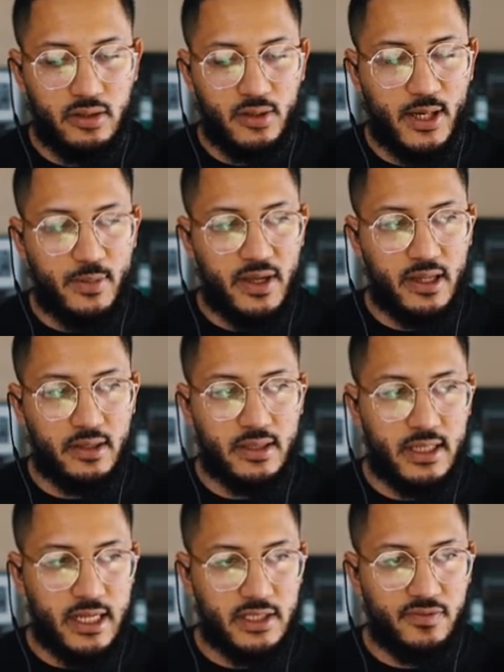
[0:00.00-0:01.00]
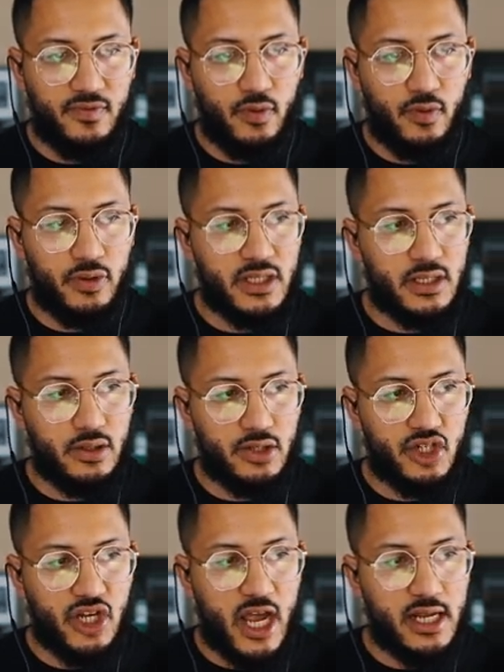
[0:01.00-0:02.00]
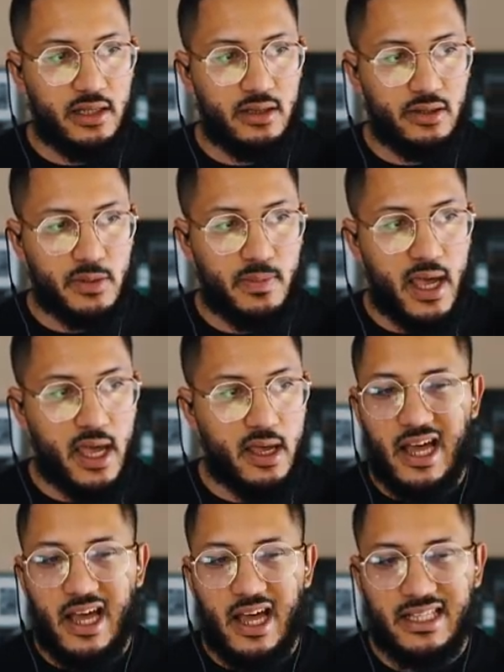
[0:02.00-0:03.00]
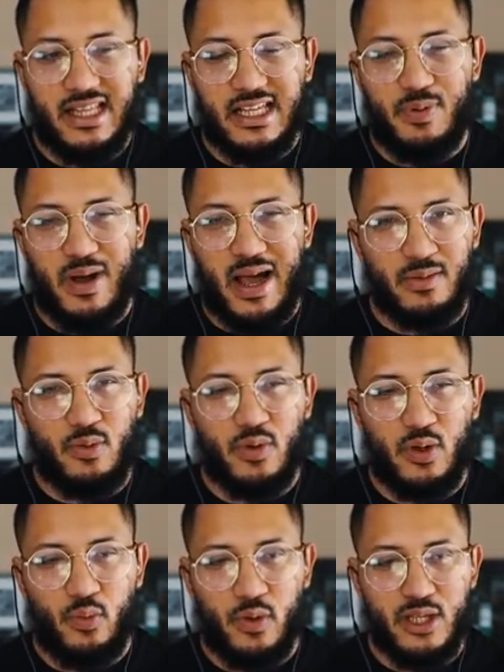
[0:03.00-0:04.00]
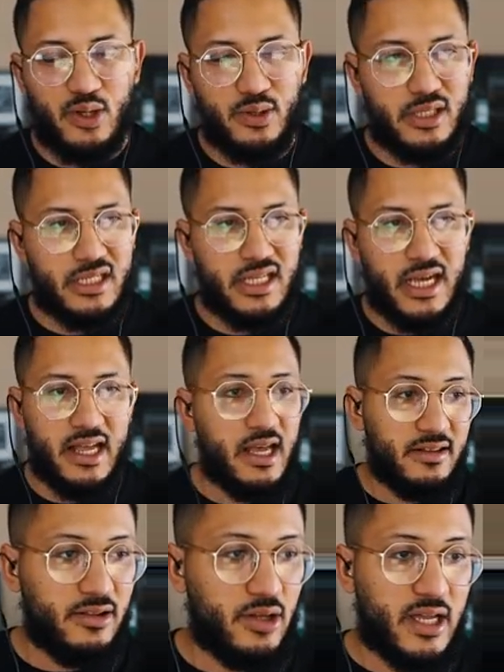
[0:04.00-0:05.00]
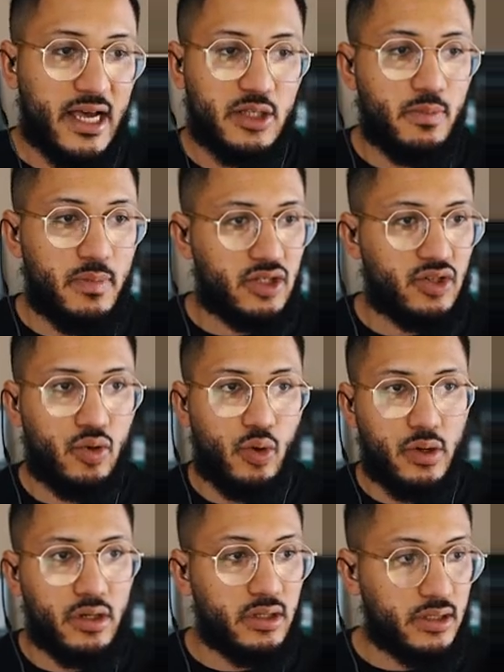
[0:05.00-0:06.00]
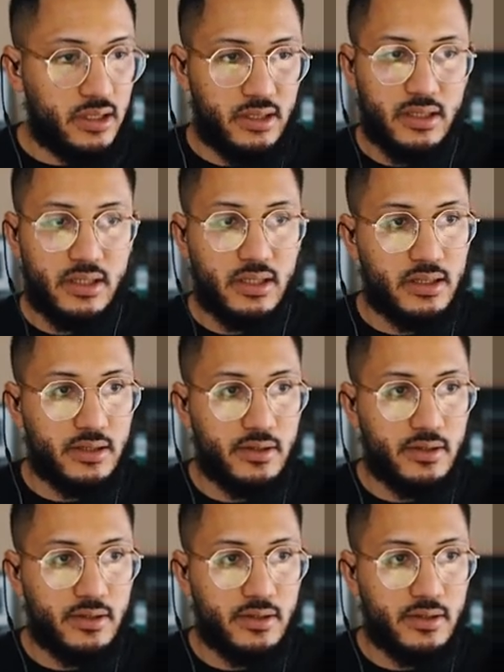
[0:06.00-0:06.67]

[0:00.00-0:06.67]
You know what I mean? It looks nice and full, doesn't look shiny, looks matte. I think that's probably what it was on this side. Look how symmetrical and clean this is.